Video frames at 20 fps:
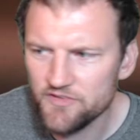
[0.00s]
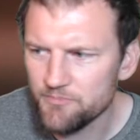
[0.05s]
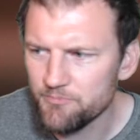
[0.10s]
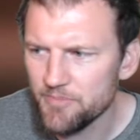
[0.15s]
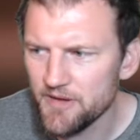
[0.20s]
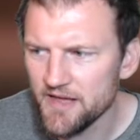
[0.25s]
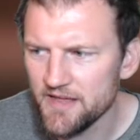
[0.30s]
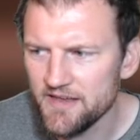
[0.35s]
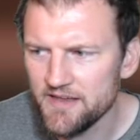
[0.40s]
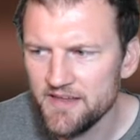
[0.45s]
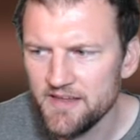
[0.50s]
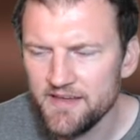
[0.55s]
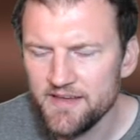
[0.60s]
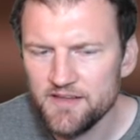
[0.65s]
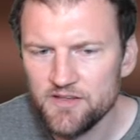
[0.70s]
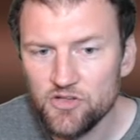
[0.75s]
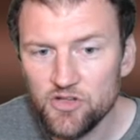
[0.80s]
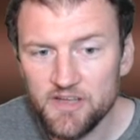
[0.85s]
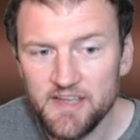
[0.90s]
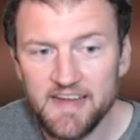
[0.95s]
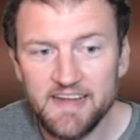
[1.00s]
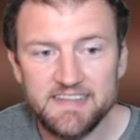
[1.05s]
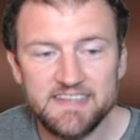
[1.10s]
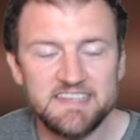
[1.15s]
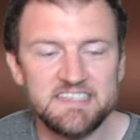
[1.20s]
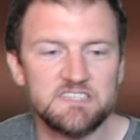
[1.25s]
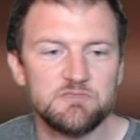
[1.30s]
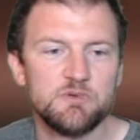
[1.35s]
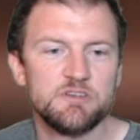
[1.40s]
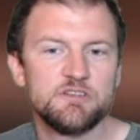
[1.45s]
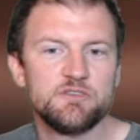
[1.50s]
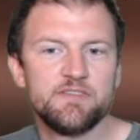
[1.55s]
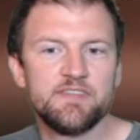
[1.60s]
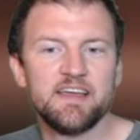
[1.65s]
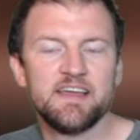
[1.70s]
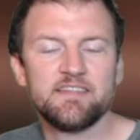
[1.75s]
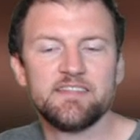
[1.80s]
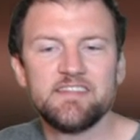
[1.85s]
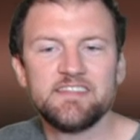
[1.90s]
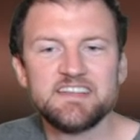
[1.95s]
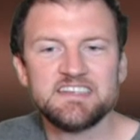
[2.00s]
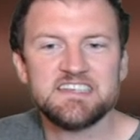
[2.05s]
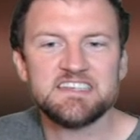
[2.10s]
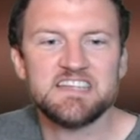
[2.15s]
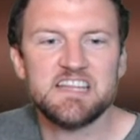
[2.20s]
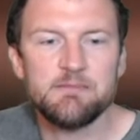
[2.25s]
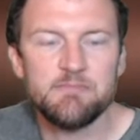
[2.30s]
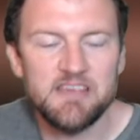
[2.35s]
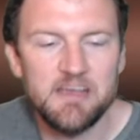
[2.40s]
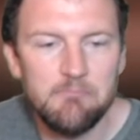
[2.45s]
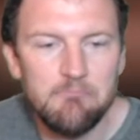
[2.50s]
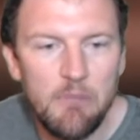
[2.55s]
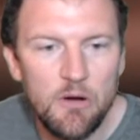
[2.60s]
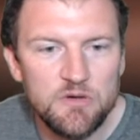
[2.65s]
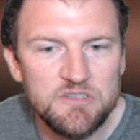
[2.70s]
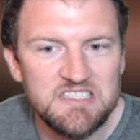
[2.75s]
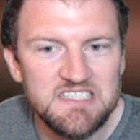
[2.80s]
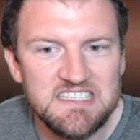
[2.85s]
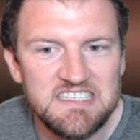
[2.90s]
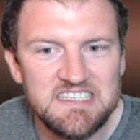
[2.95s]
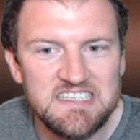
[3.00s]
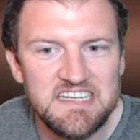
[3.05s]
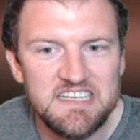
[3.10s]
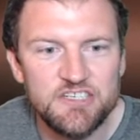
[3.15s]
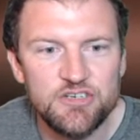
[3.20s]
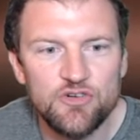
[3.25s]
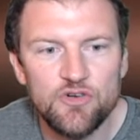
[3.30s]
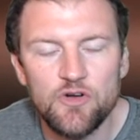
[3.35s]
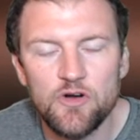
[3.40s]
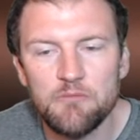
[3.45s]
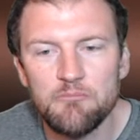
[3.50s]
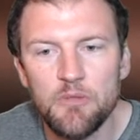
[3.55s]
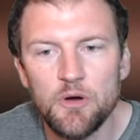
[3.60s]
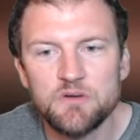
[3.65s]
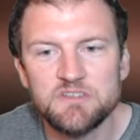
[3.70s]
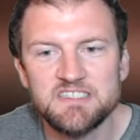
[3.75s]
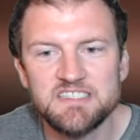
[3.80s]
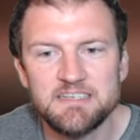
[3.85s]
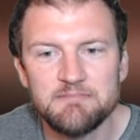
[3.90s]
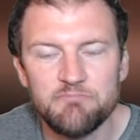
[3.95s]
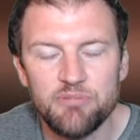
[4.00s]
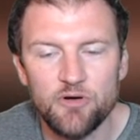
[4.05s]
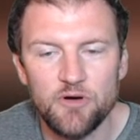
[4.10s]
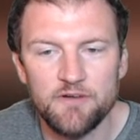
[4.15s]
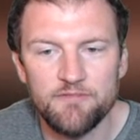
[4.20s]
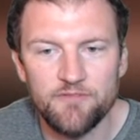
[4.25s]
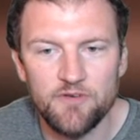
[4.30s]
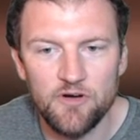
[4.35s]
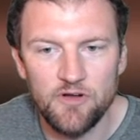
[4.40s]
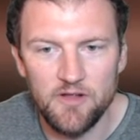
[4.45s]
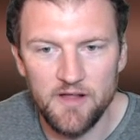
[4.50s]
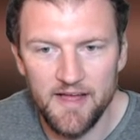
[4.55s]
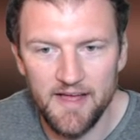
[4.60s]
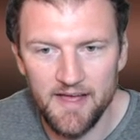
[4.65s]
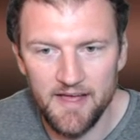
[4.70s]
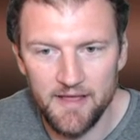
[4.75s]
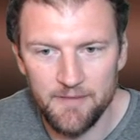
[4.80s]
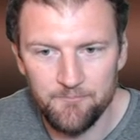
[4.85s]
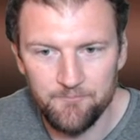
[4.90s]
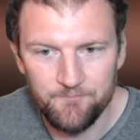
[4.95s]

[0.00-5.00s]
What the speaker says: But looking at this, would you think that this is going to be a mostly central or mostly peripheral ad?